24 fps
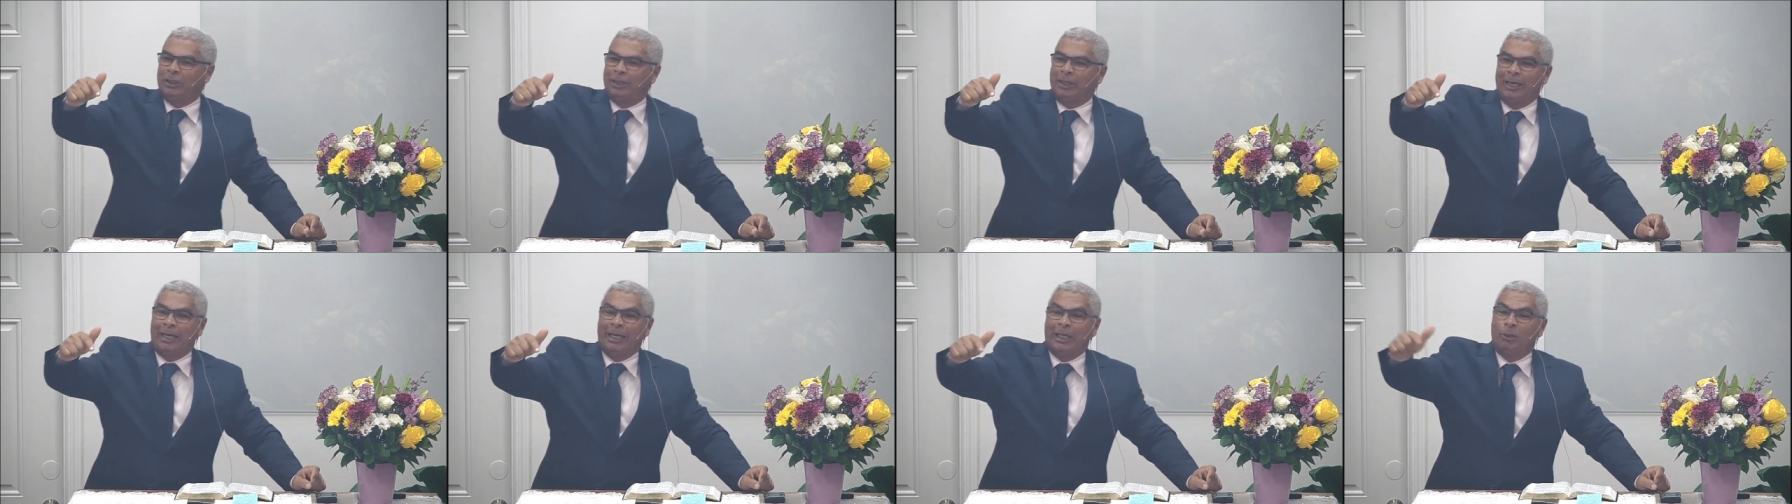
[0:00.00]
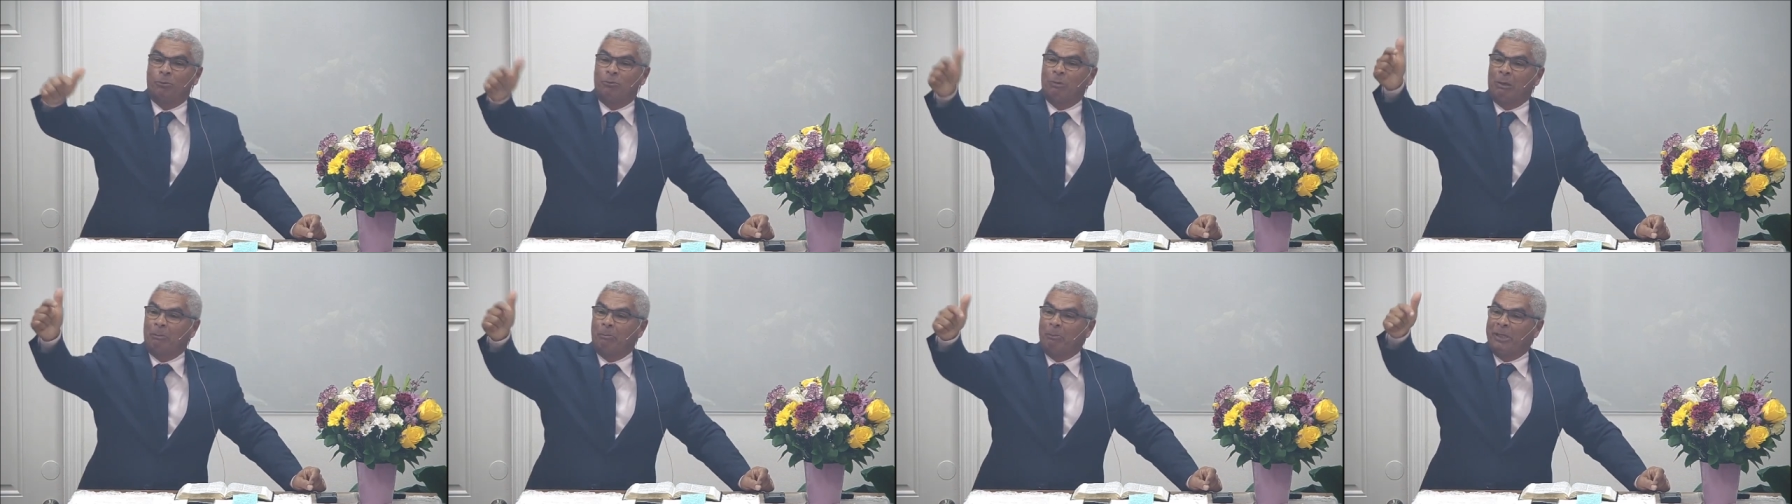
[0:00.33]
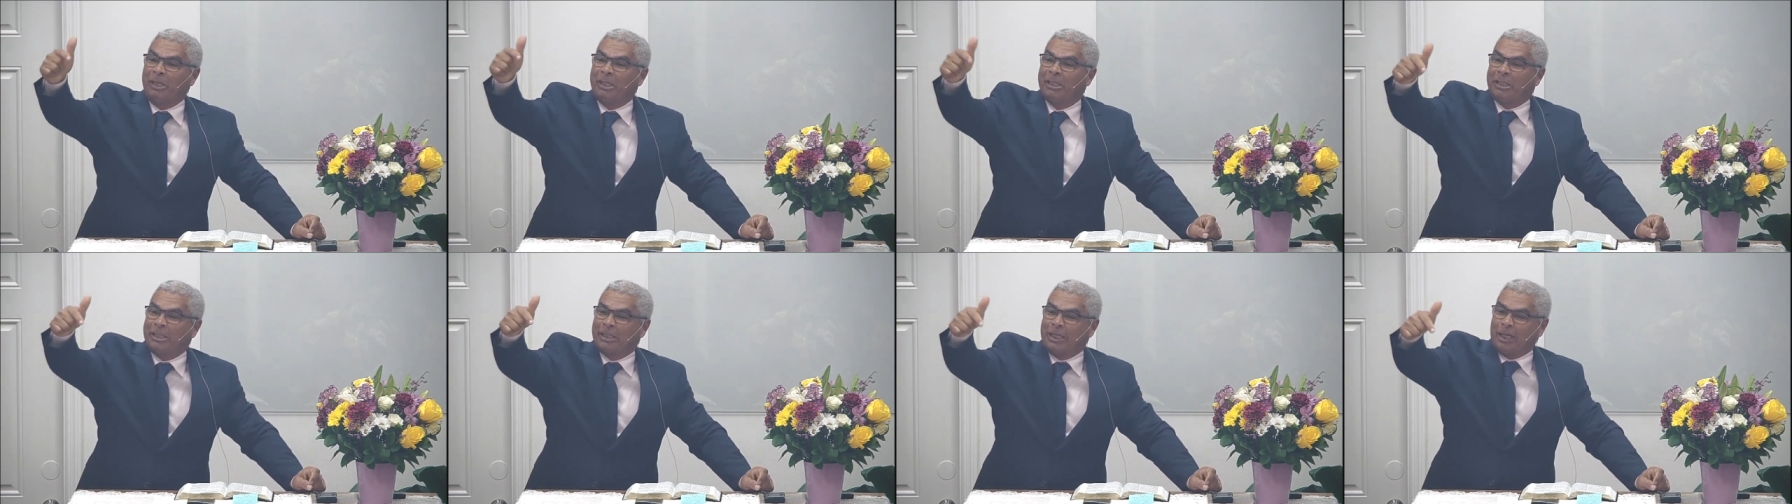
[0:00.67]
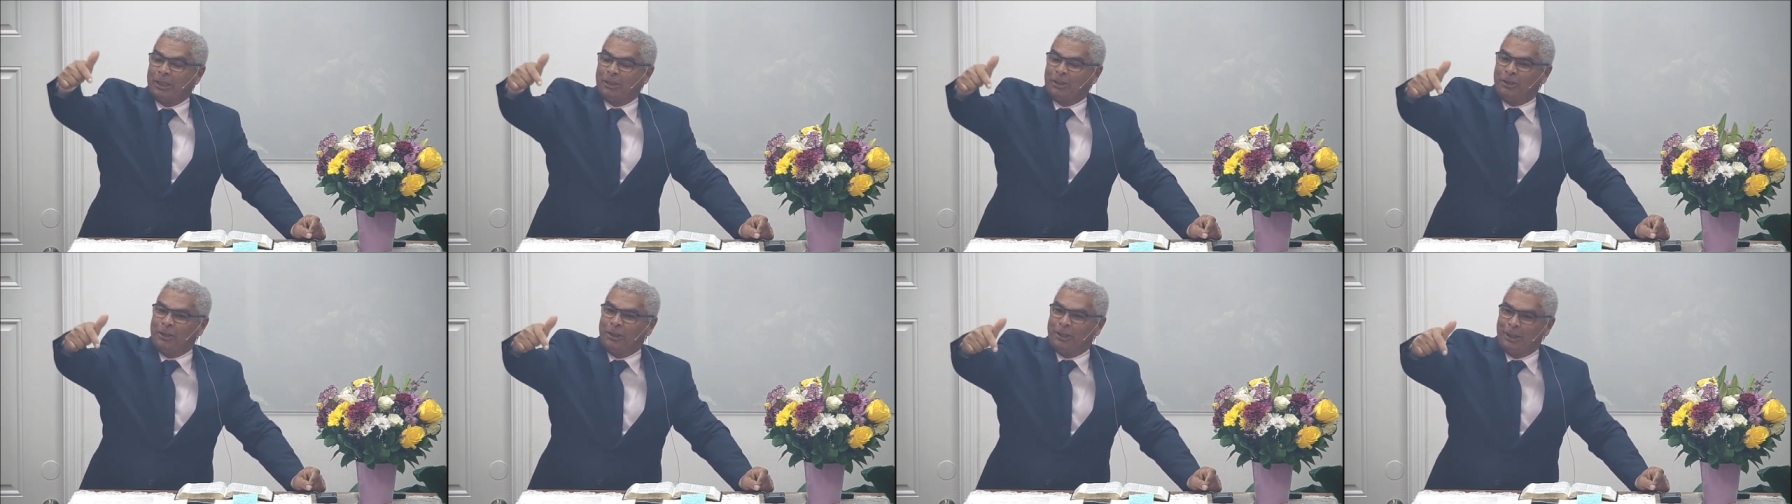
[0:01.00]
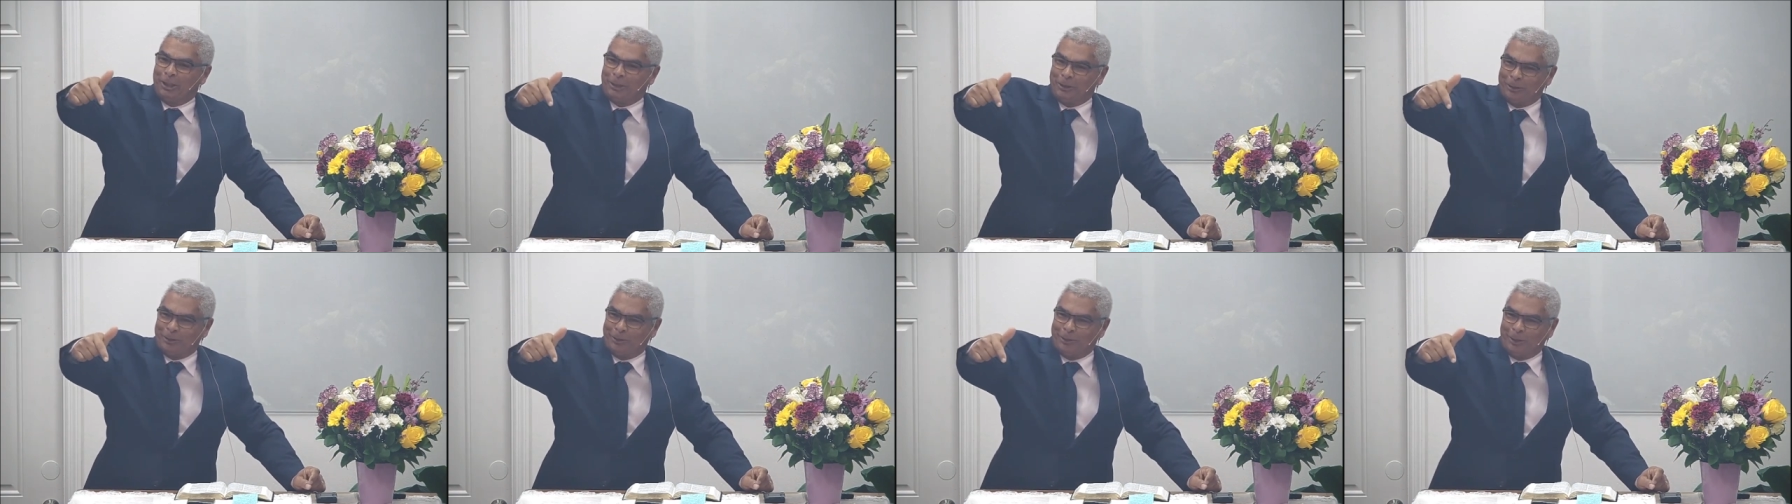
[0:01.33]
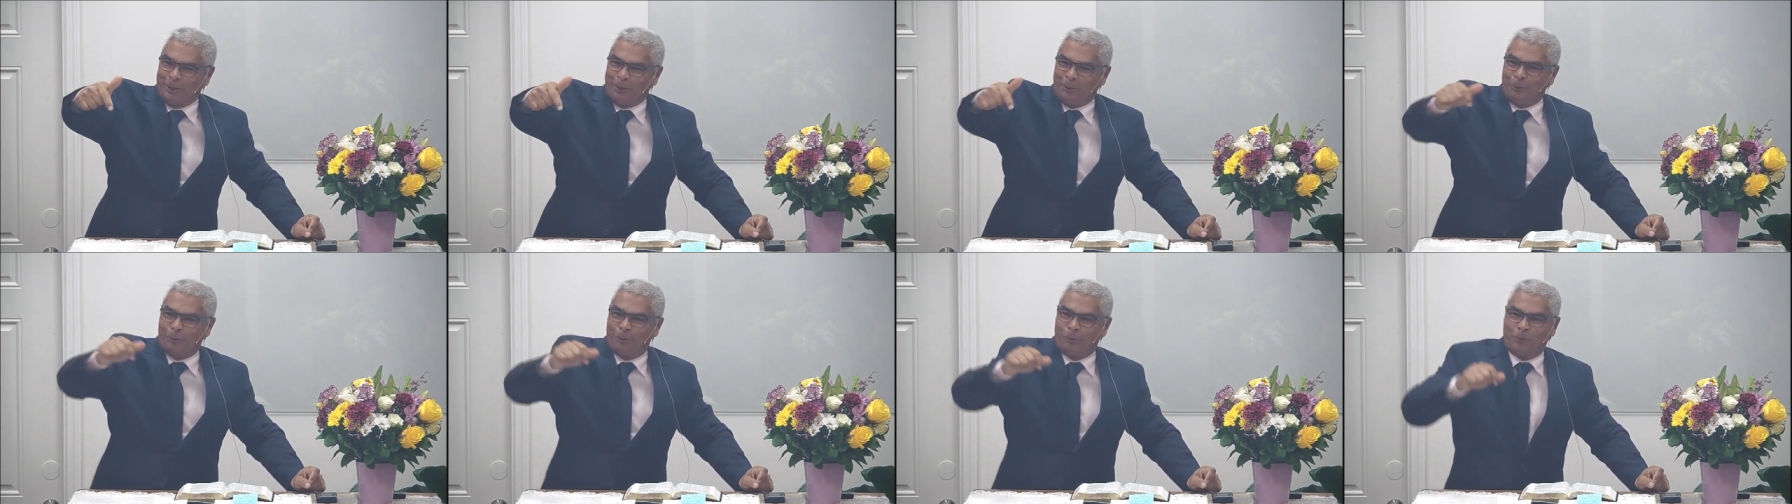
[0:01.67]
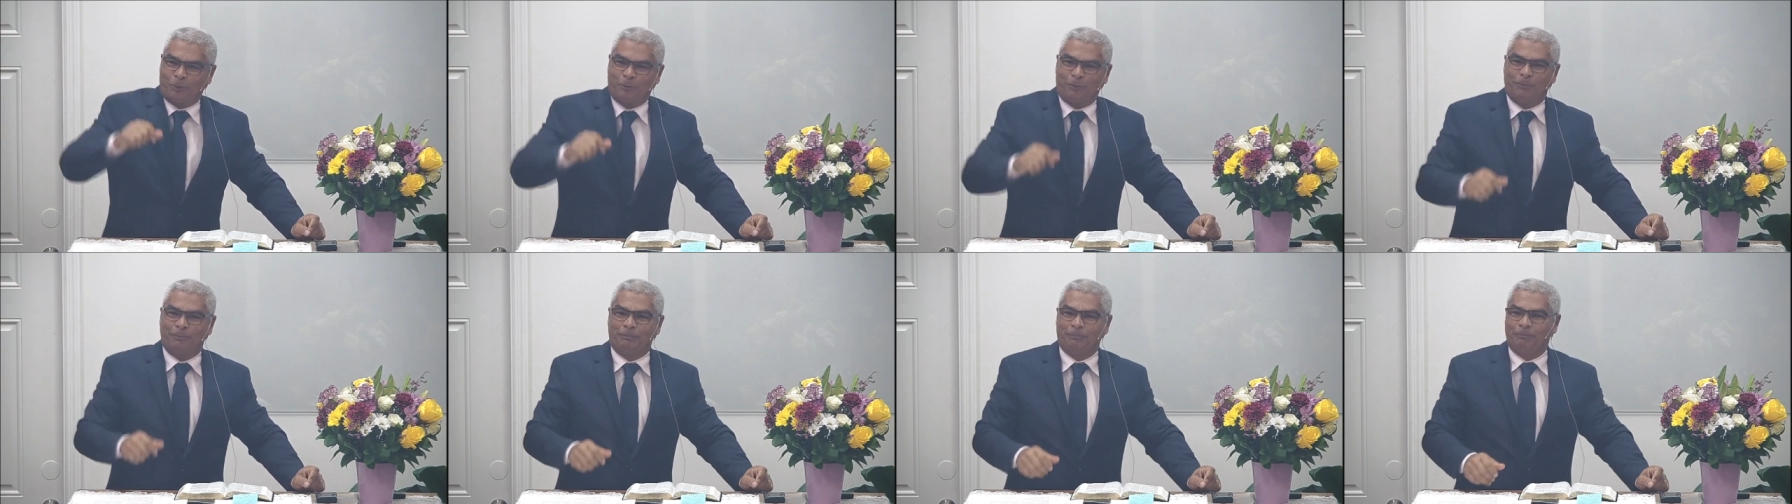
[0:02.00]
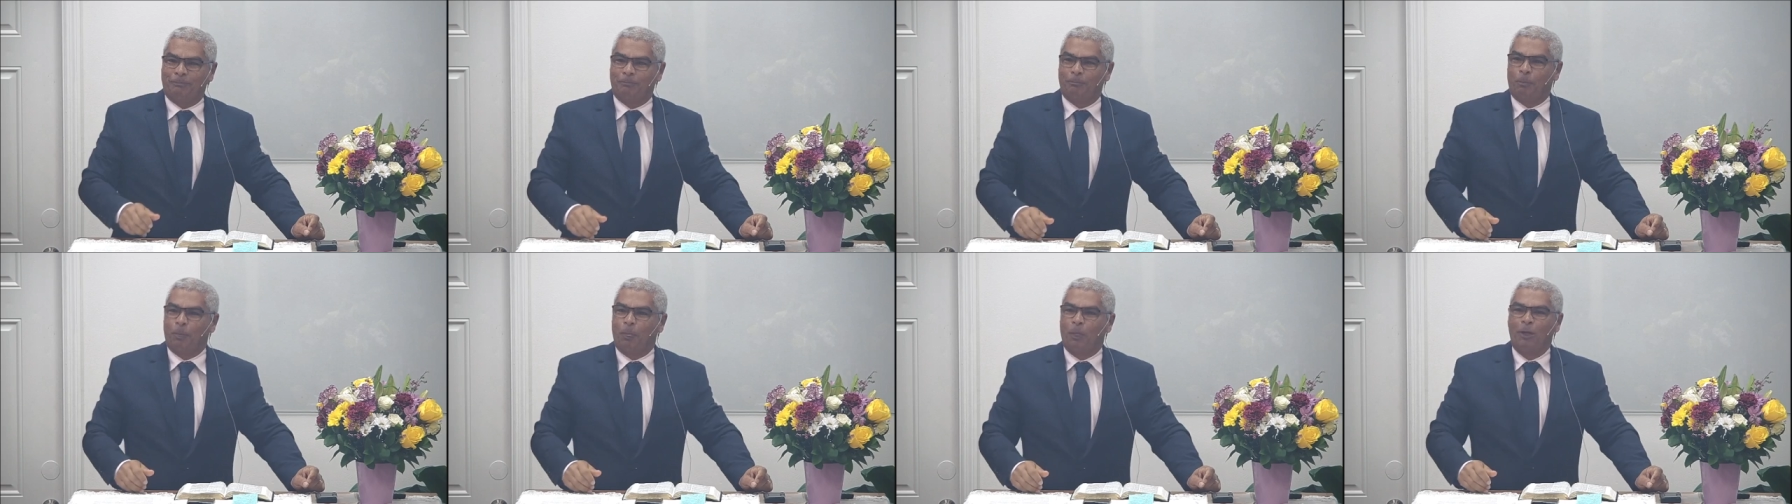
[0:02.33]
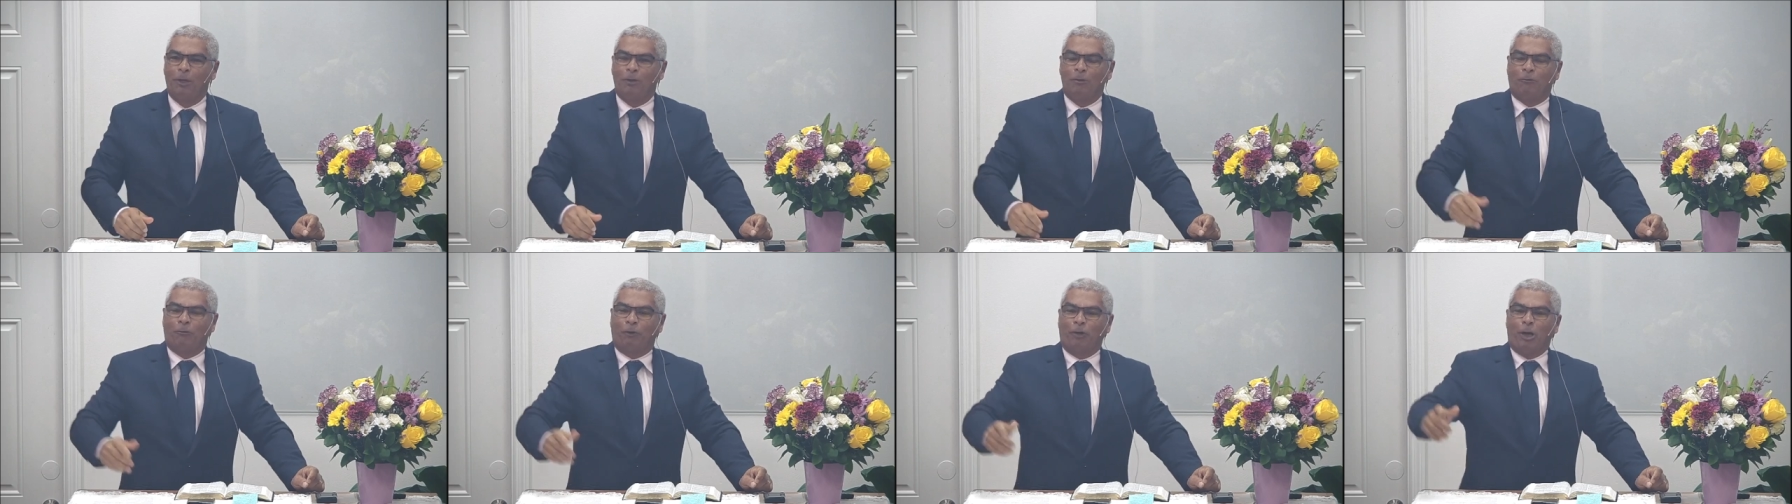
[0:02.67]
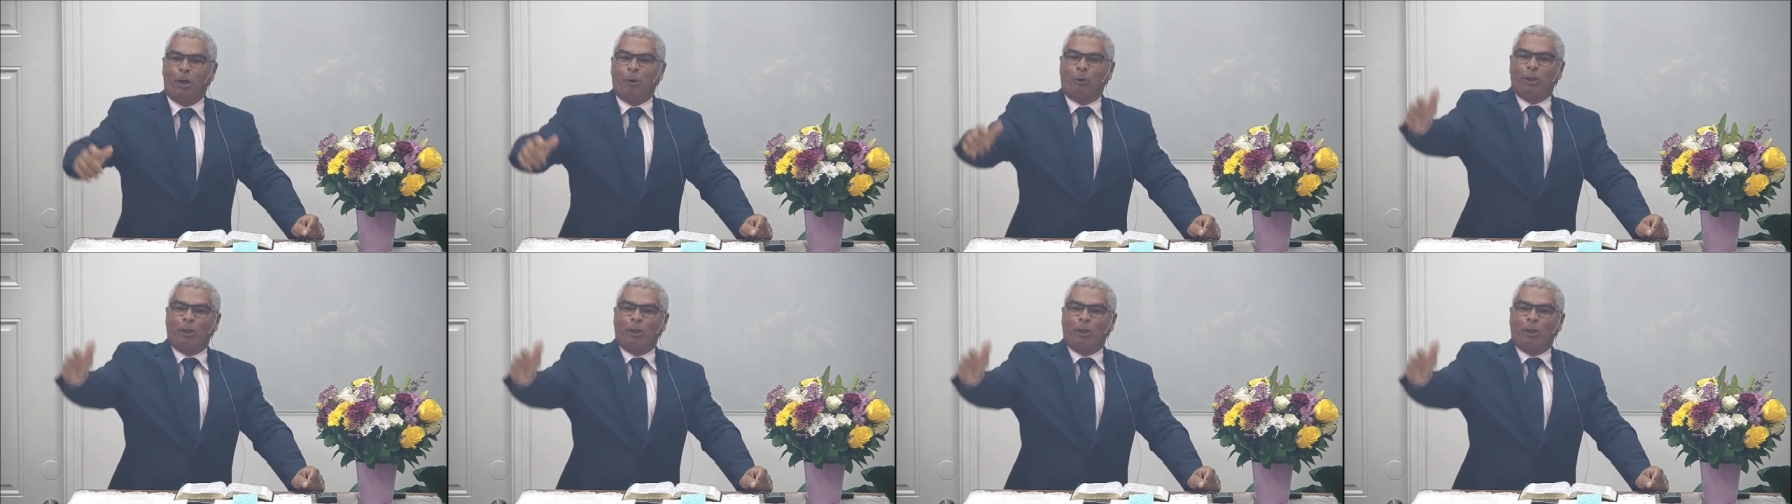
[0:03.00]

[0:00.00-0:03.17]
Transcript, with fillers: And that girl, she was a messenger from God.